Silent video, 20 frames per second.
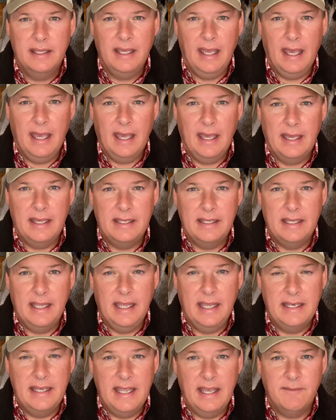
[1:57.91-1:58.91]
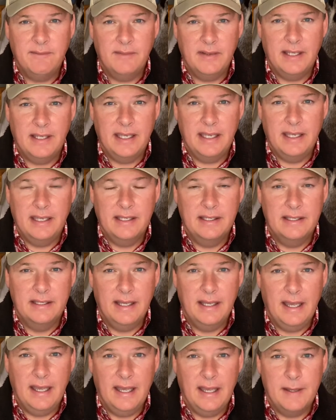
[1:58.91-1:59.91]
It definitely
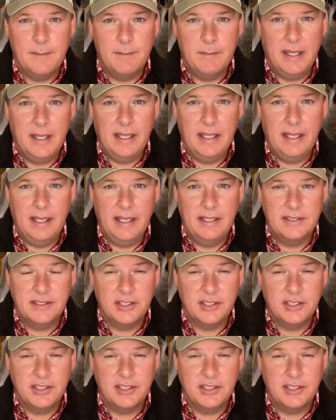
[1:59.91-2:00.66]
is